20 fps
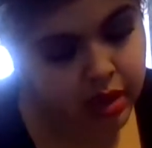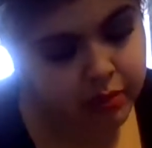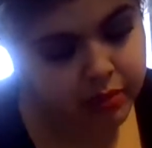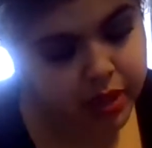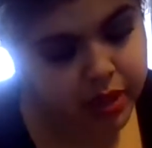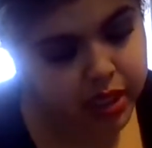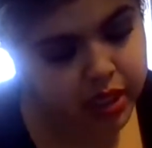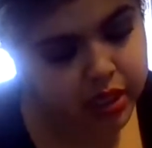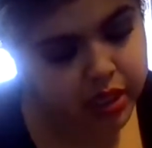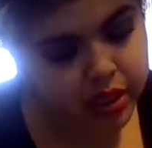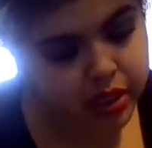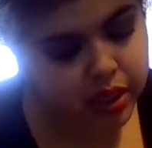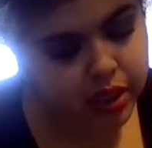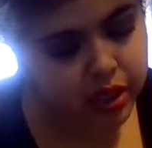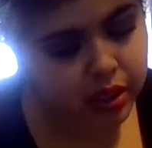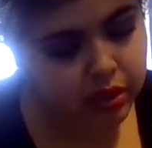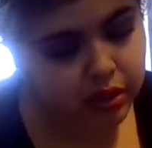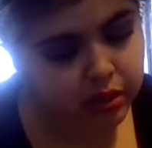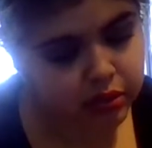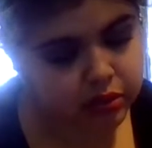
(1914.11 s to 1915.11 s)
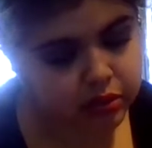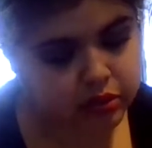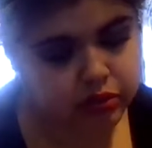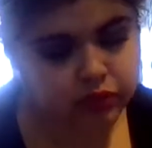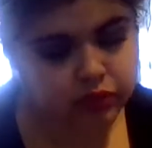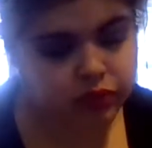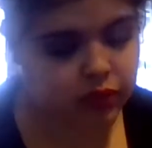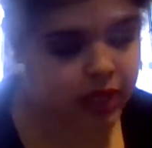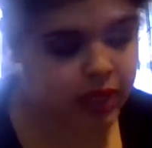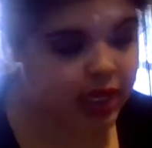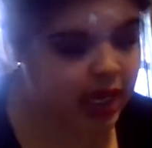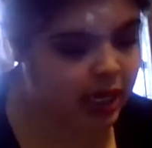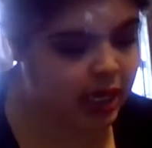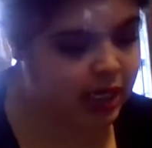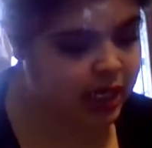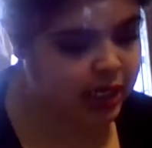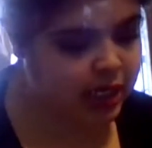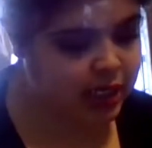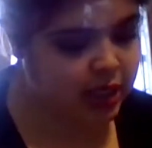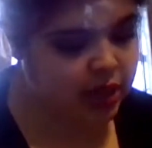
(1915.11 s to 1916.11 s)
But no, when I
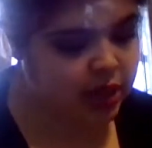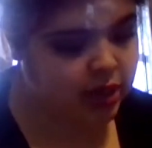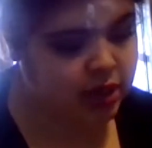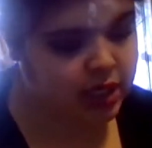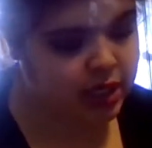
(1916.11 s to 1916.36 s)
texted her